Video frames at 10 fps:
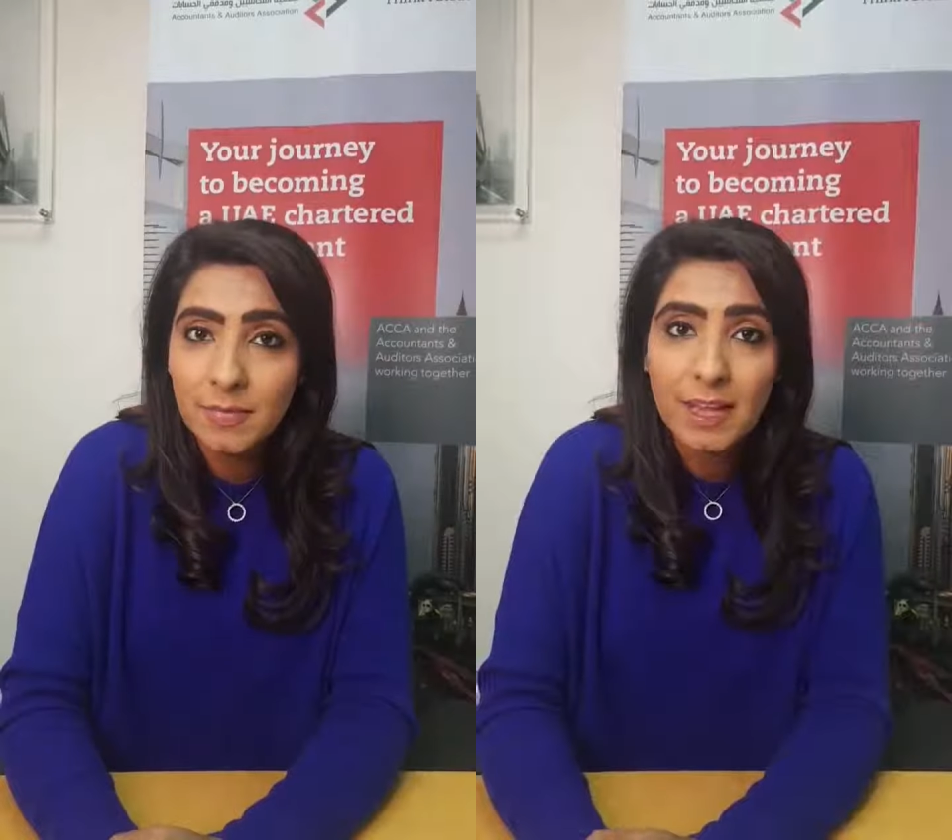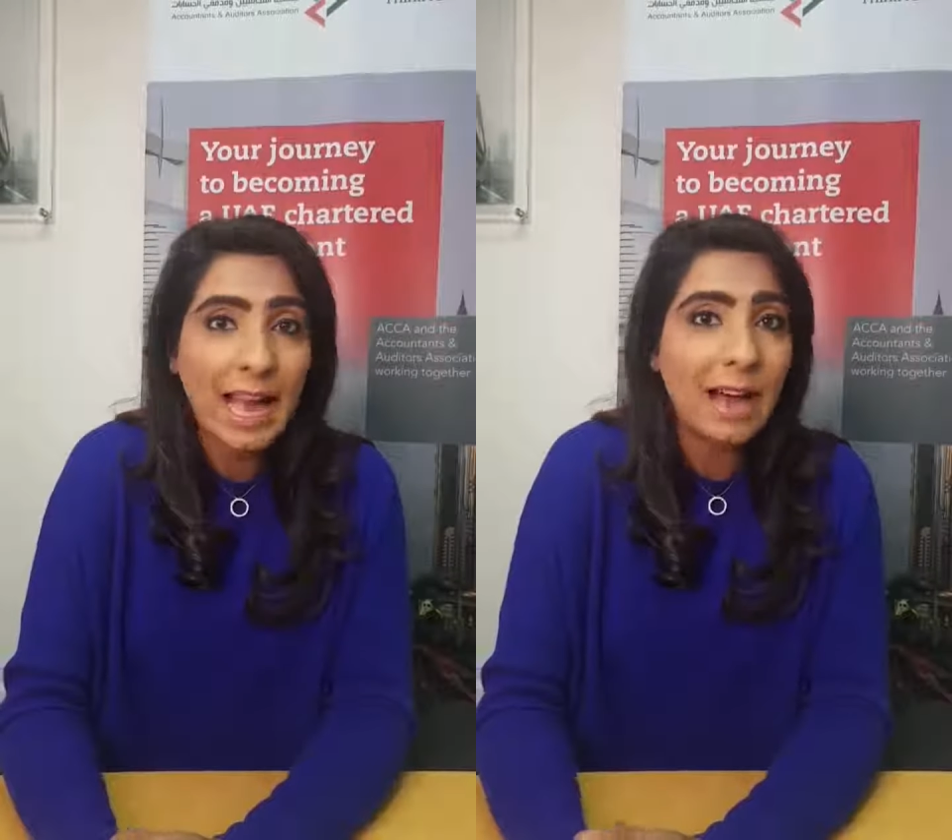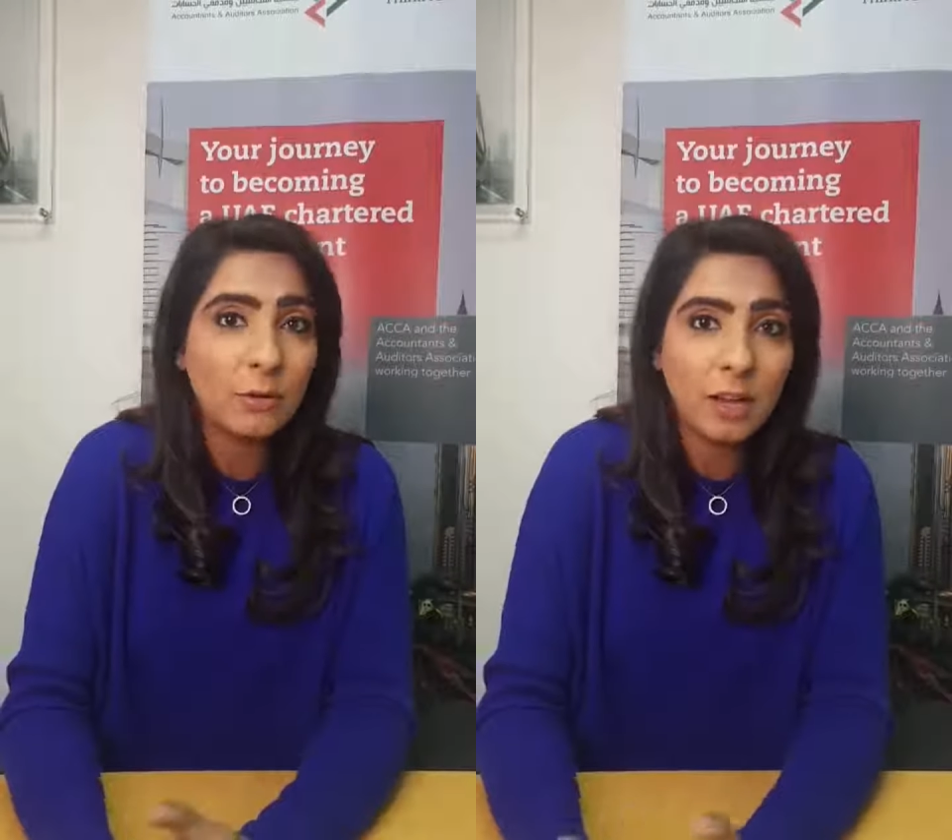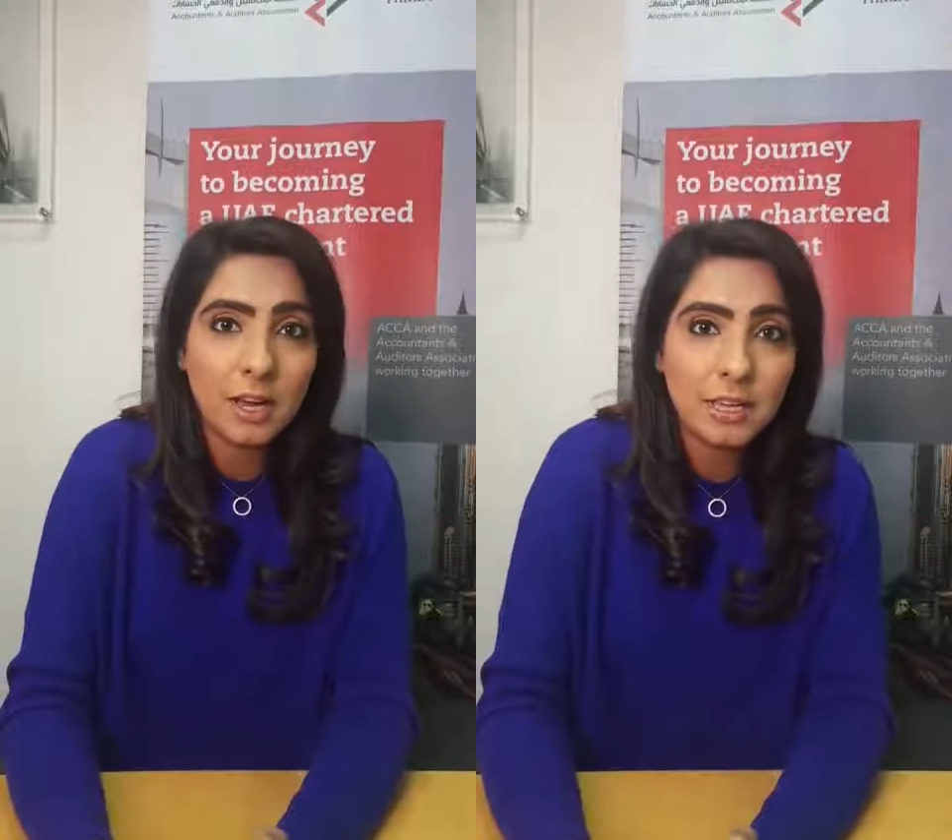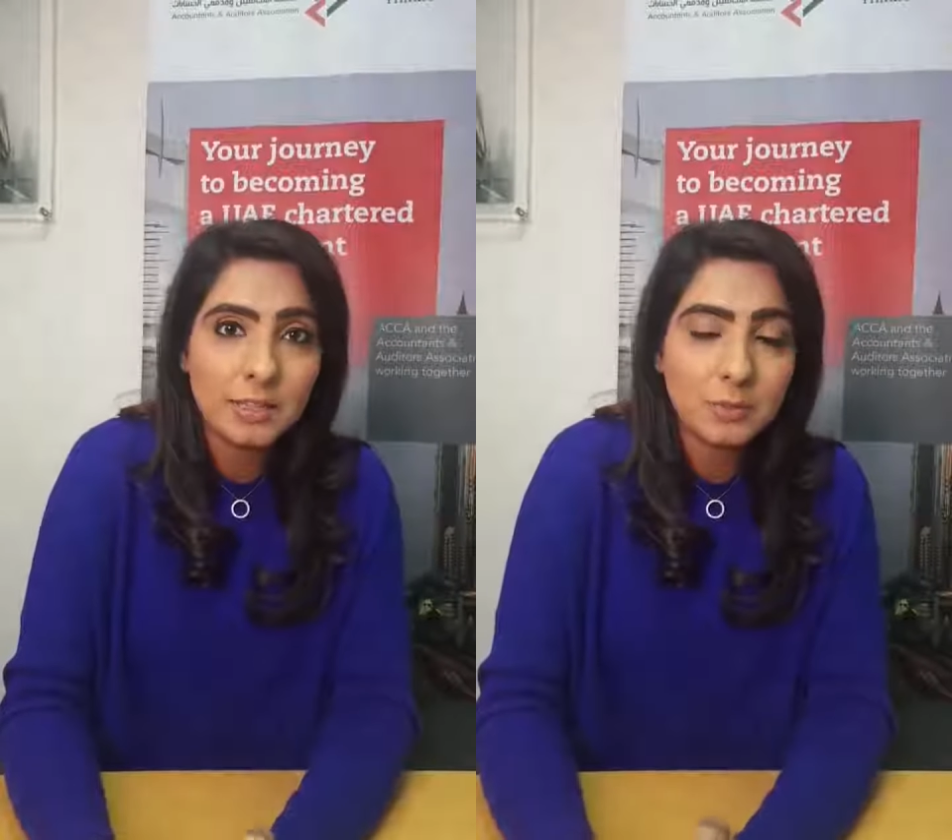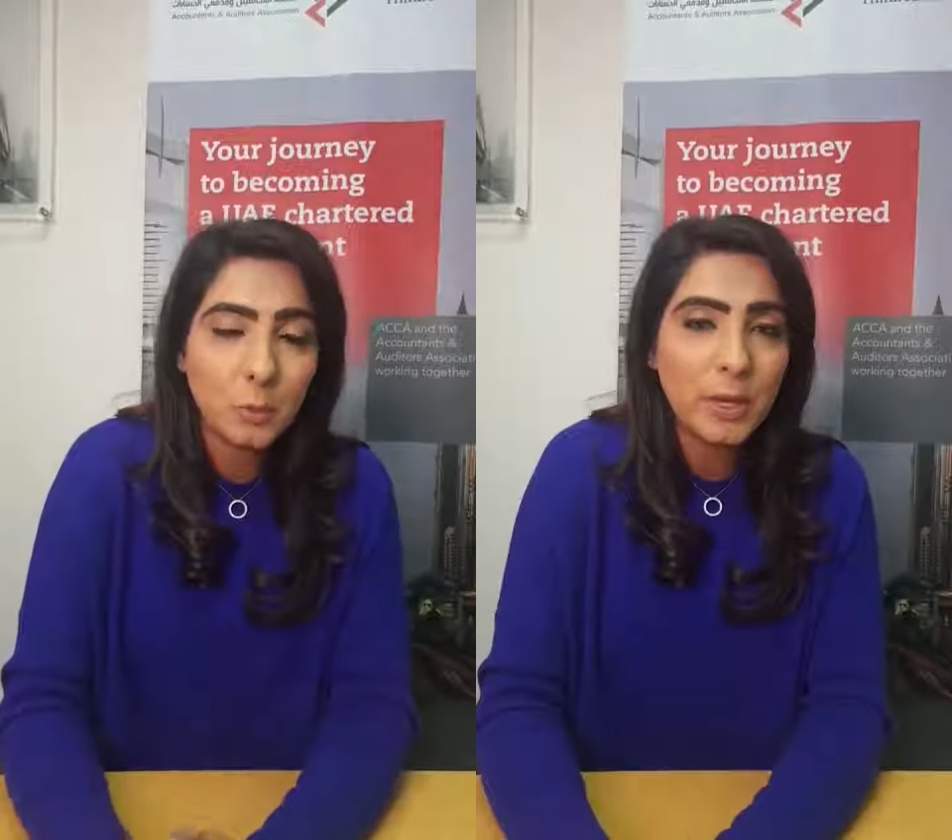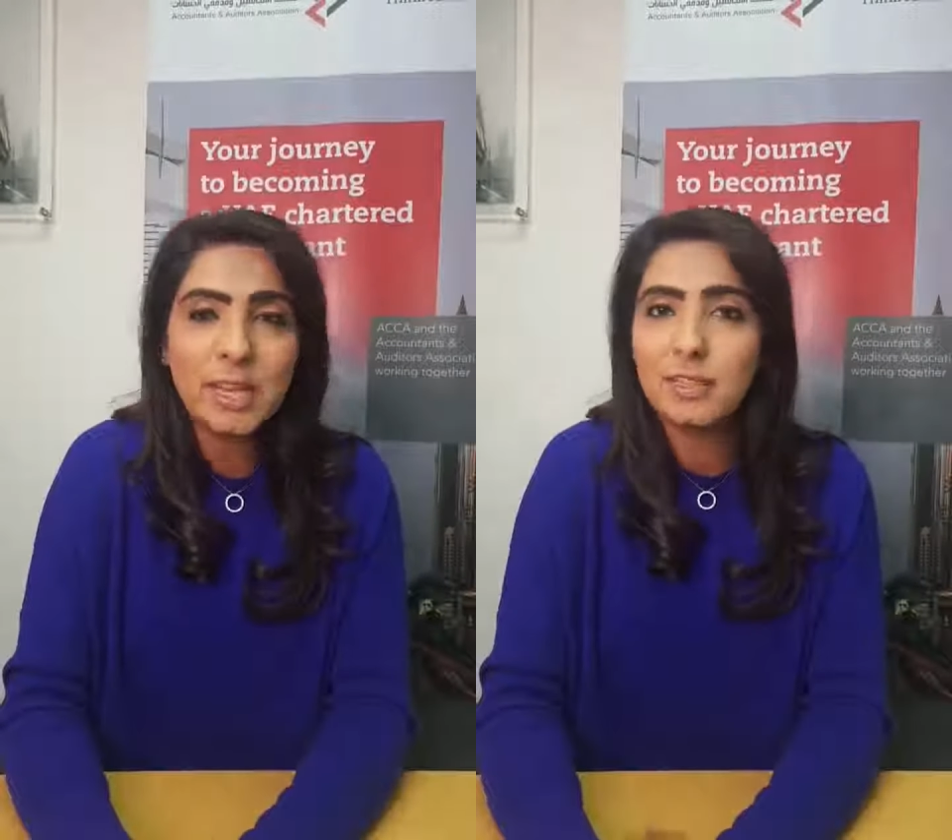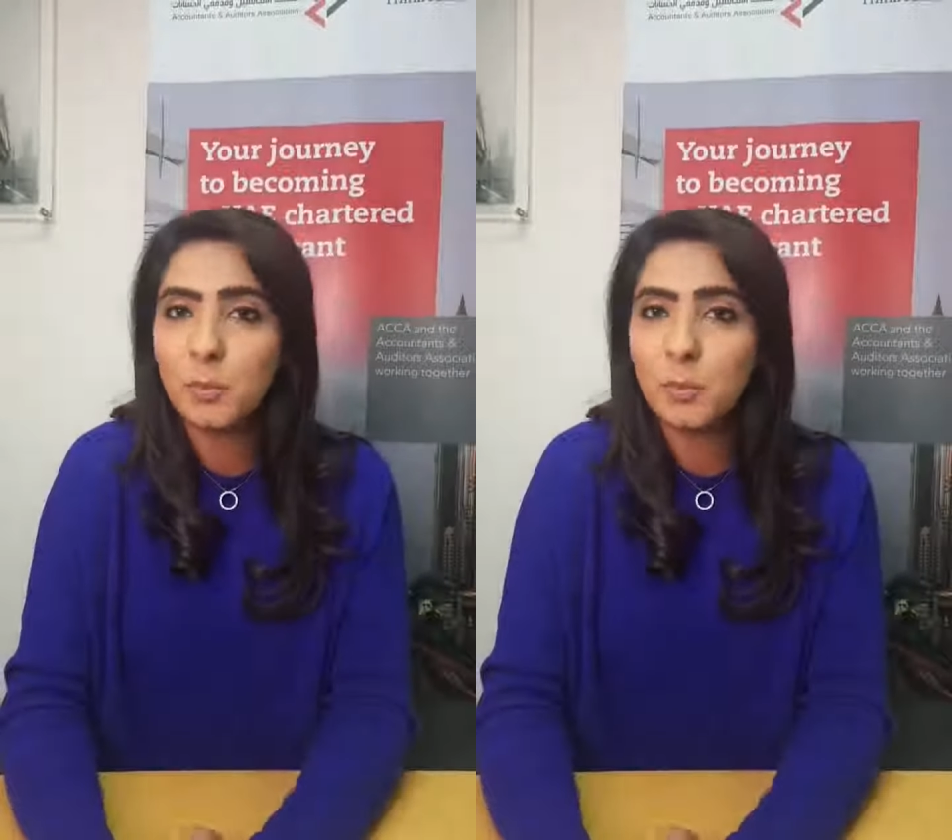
outliers, weird